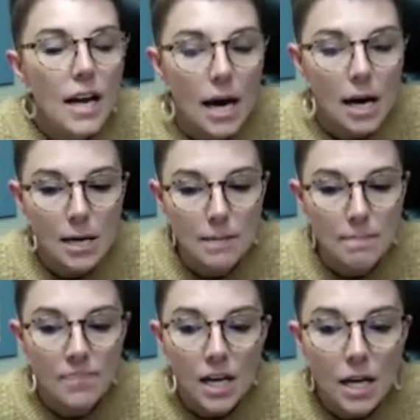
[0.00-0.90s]

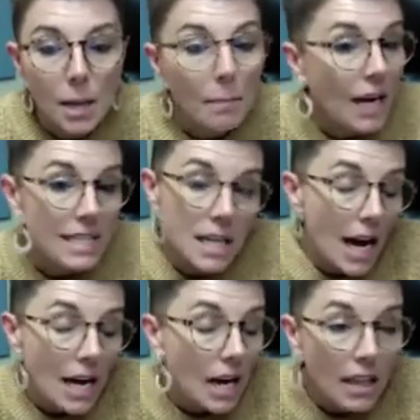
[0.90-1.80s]
But
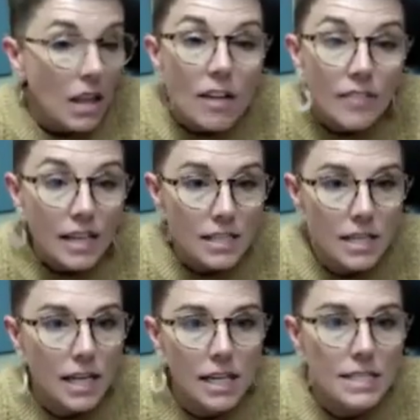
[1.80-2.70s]
I love it,
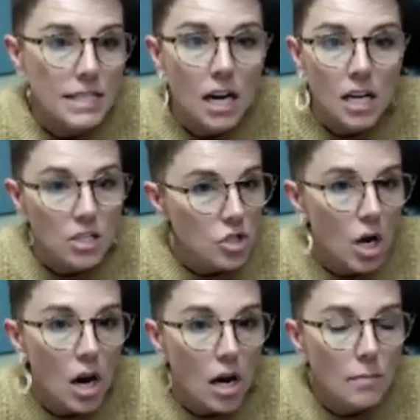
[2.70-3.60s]
and it's not a
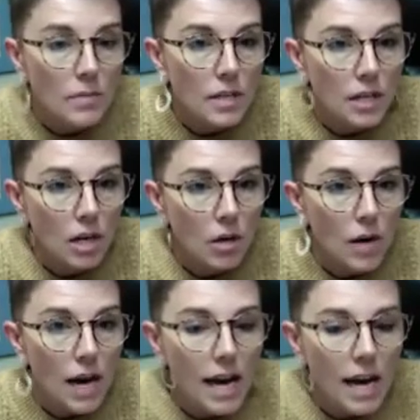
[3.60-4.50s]
job.
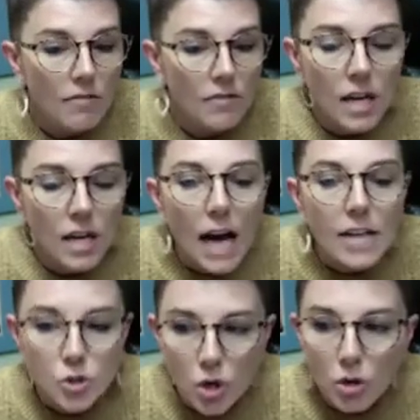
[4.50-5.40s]
I
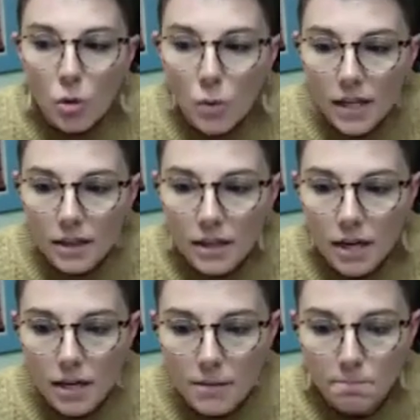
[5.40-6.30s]
struggle with
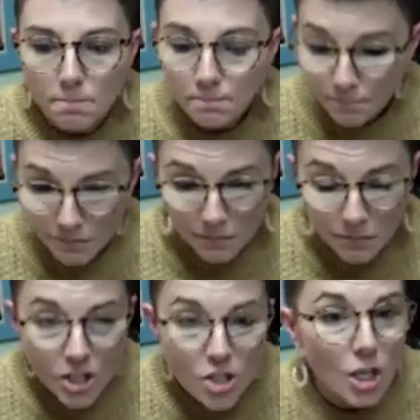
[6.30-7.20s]

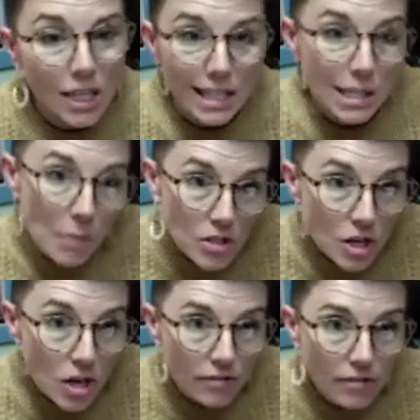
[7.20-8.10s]
shutting emails
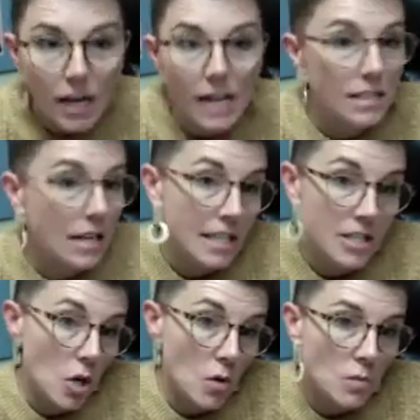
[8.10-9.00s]
off. I
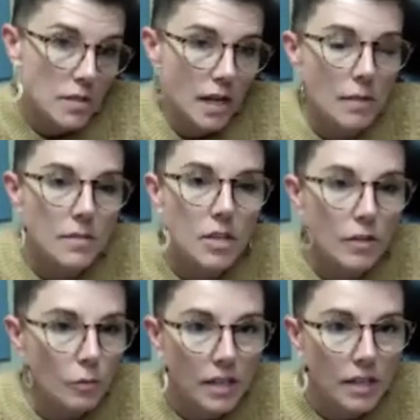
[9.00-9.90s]
don't.
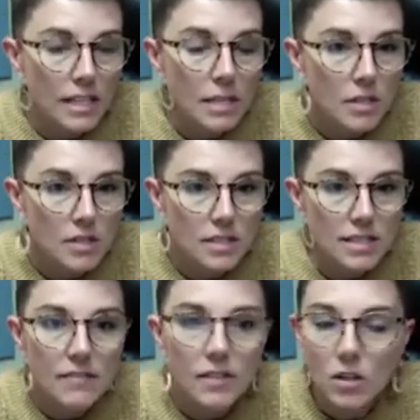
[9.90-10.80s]
If a parent emails at
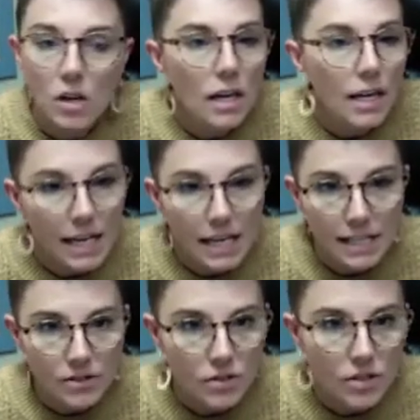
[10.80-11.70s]
7 o'clock, I
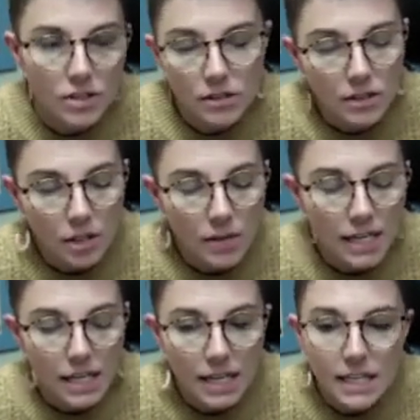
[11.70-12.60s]
answer, at
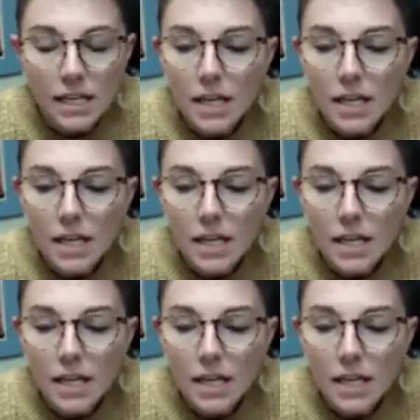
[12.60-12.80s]
night.